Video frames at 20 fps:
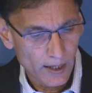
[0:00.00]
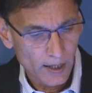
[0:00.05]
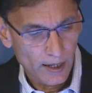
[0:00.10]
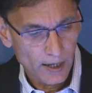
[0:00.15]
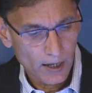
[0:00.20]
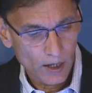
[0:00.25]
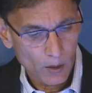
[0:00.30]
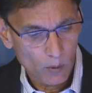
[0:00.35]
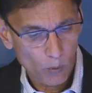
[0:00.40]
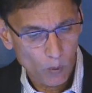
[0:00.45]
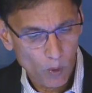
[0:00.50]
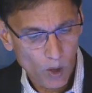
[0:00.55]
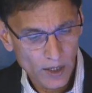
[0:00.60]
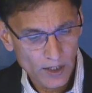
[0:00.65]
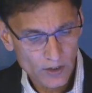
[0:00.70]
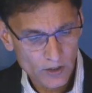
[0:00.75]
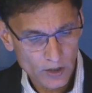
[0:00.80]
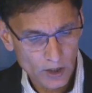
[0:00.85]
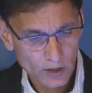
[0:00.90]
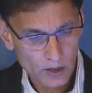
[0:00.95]
Uh, one
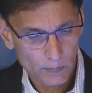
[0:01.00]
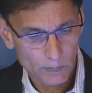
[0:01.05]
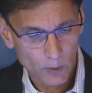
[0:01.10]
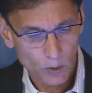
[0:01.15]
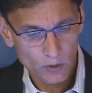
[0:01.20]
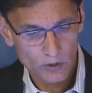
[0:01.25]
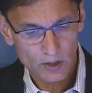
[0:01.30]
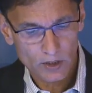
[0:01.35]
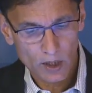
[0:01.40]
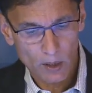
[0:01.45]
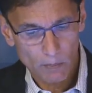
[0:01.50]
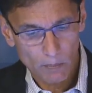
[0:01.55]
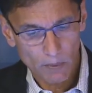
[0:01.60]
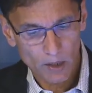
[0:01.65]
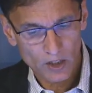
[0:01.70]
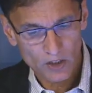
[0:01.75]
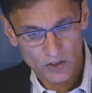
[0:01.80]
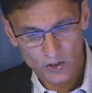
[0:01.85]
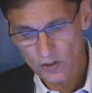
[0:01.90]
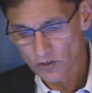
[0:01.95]
is called the
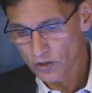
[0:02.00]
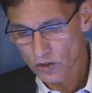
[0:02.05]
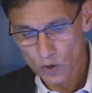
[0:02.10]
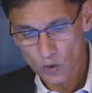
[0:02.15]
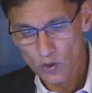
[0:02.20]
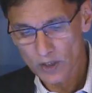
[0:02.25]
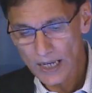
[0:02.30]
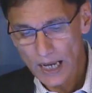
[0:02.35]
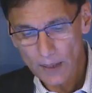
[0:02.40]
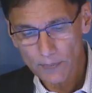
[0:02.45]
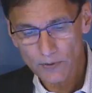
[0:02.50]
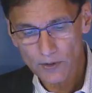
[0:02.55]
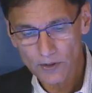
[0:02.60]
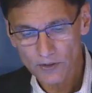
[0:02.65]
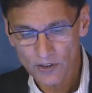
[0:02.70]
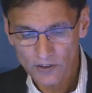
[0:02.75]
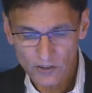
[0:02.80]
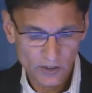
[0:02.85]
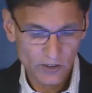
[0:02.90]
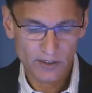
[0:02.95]
post-combustion CO2 capture.
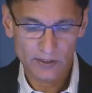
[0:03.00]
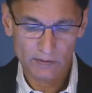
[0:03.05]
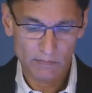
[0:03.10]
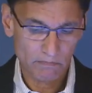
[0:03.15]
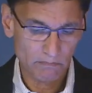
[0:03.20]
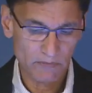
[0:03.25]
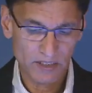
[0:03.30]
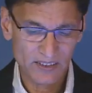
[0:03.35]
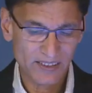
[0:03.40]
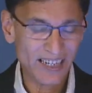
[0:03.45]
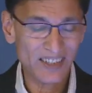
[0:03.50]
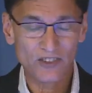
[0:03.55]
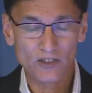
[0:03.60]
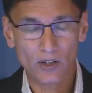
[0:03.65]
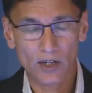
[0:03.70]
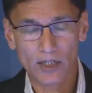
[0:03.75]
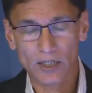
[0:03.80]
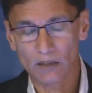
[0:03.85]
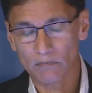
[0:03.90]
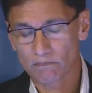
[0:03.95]
This is
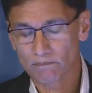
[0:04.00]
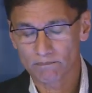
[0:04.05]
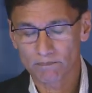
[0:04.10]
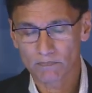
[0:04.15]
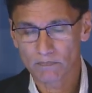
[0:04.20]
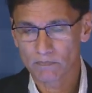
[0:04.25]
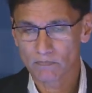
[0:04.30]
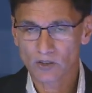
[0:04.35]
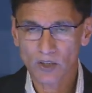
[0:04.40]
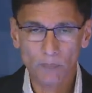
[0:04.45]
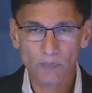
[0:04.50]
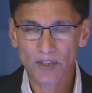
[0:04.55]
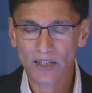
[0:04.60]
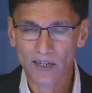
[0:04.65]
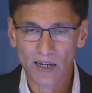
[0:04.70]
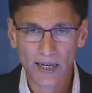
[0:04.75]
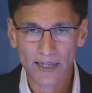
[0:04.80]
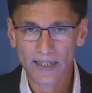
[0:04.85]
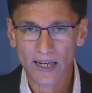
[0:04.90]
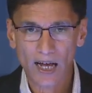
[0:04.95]
essentially something
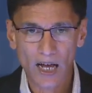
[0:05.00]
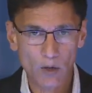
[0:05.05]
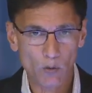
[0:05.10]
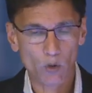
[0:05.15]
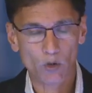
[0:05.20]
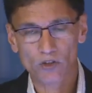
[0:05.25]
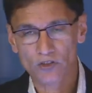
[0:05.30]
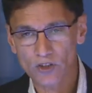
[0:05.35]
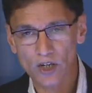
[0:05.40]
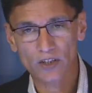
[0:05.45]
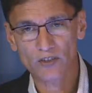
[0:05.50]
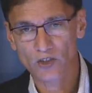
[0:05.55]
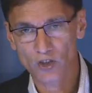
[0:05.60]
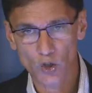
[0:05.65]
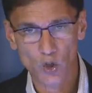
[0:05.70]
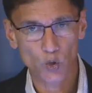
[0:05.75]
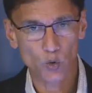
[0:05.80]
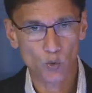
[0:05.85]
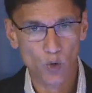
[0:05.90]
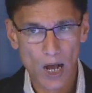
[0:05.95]
like I want to suck
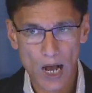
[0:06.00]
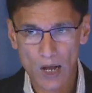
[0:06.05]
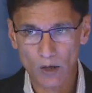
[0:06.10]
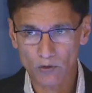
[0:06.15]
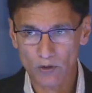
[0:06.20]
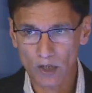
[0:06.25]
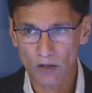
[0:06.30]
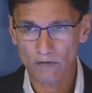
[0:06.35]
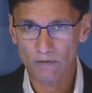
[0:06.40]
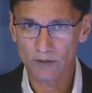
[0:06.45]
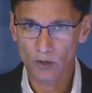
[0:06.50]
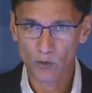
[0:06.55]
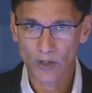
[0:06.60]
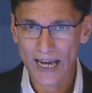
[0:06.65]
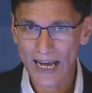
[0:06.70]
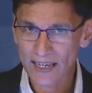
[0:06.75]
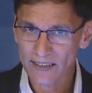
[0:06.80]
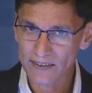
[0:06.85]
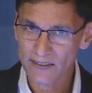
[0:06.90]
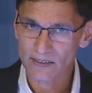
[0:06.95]
CO2 out of flue
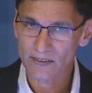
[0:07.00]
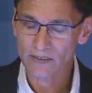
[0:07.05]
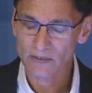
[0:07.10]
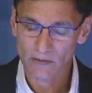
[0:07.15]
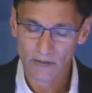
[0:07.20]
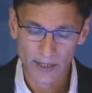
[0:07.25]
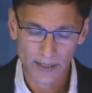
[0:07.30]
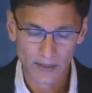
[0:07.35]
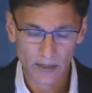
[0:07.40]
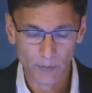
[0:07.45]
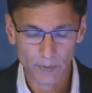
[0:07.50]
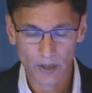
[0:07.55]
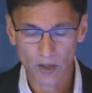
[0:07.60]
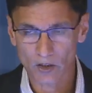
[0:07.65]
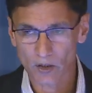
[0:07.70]
gases, right, coming out of